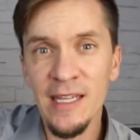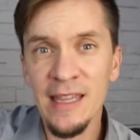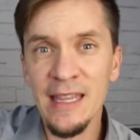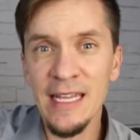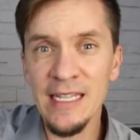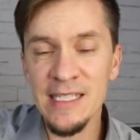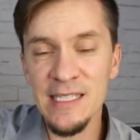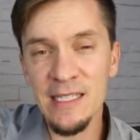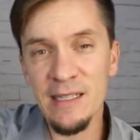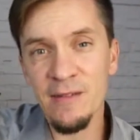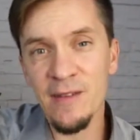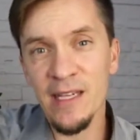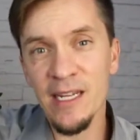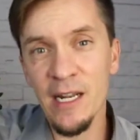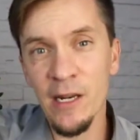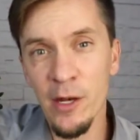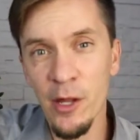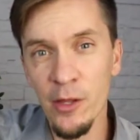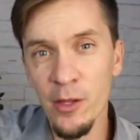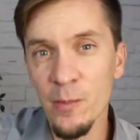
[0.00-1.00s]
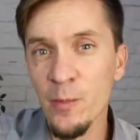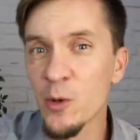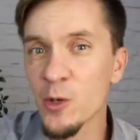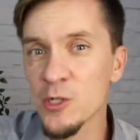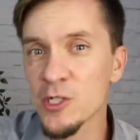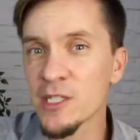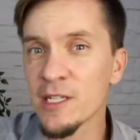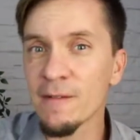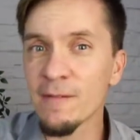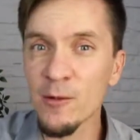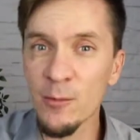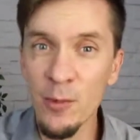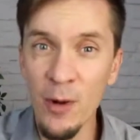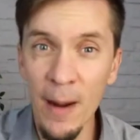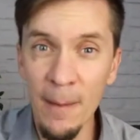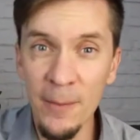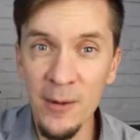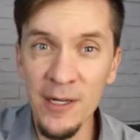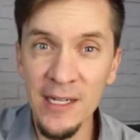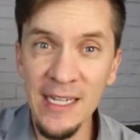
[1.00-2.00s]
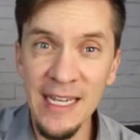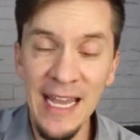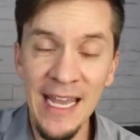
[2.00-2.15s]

that's living in another portion of the property,